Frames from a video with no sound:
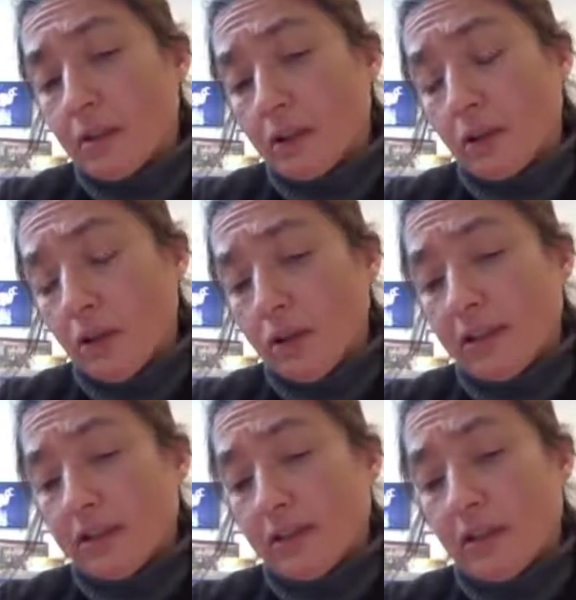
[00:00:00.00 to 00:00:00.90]

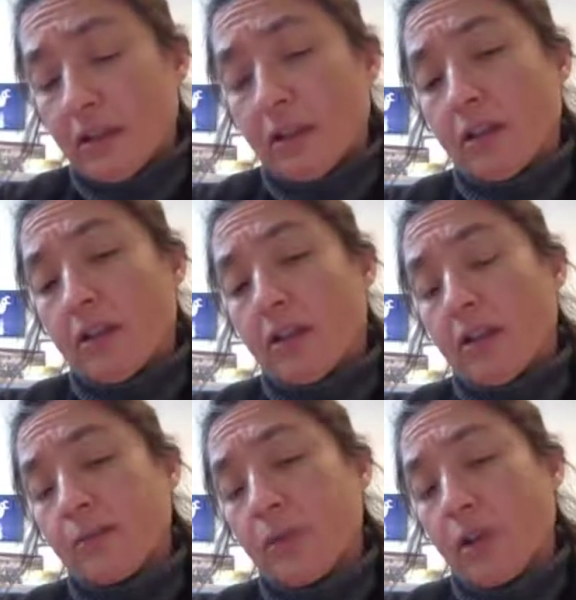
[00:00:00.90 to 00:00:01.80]

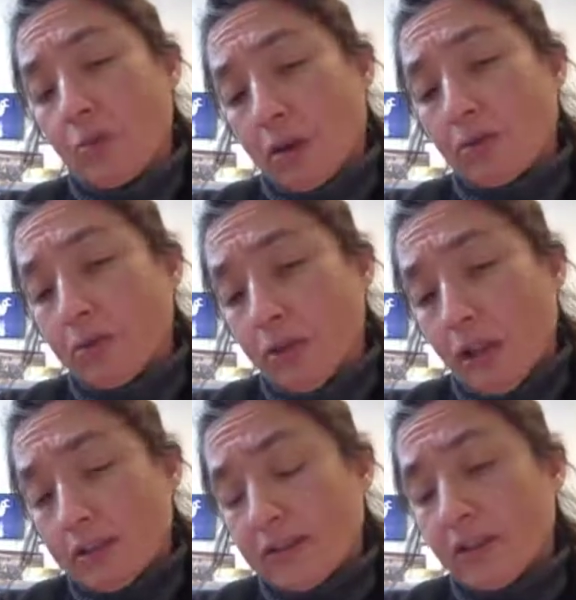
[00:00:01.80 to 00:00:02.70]
colloidal quantum
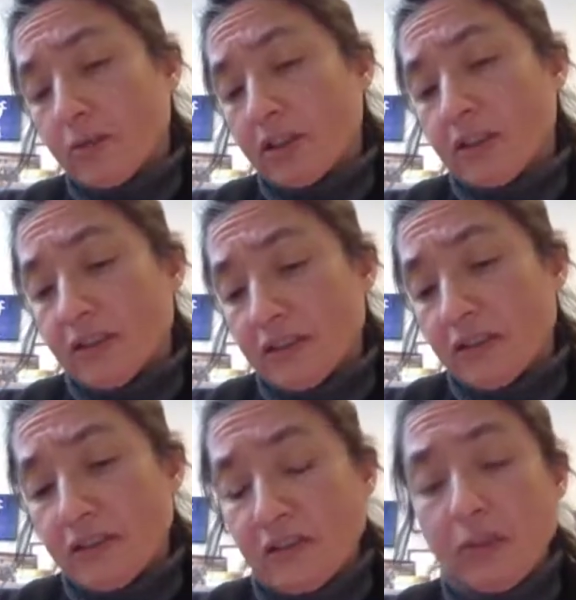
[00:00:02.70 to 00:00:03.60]
dots with these
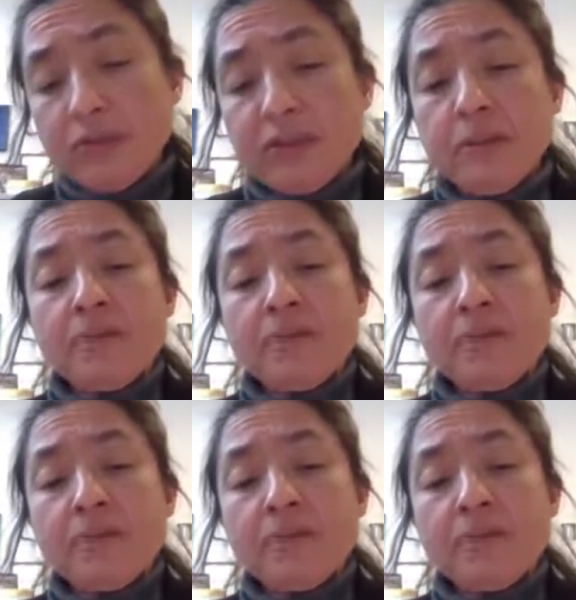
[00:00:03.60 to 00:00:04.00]
systems.